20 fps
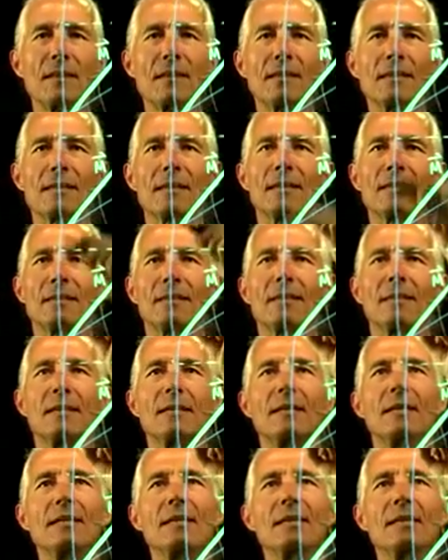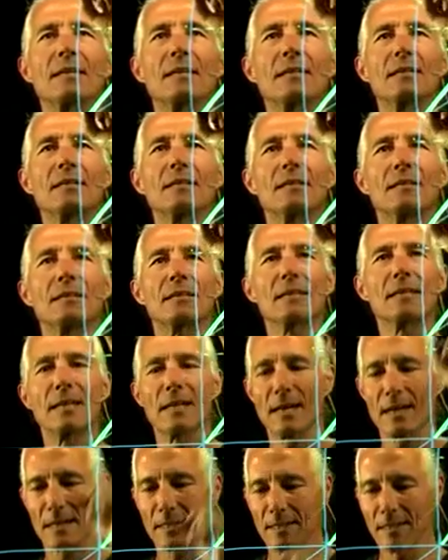the
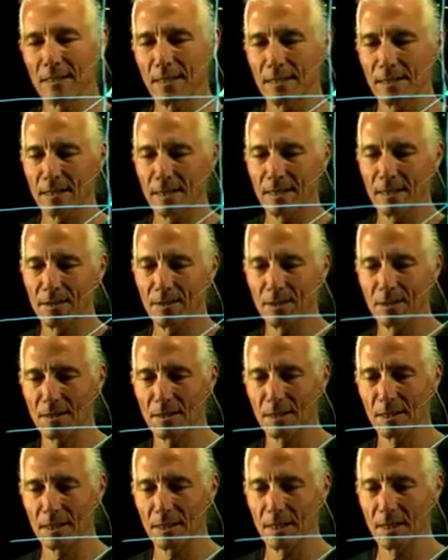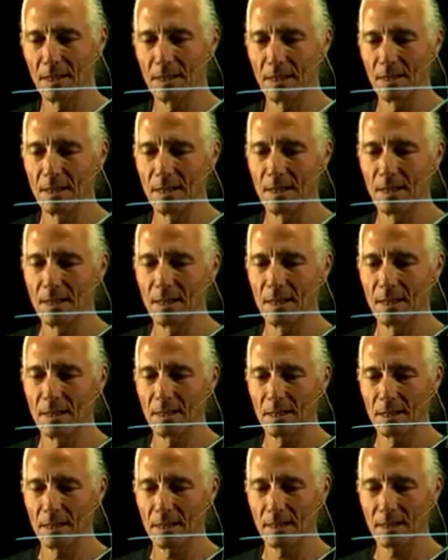z-axis, and here's the
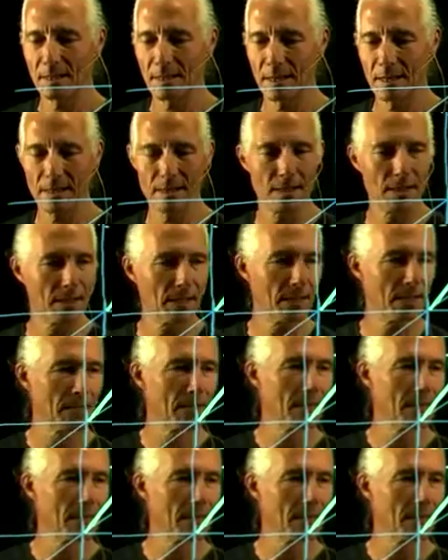x-axis,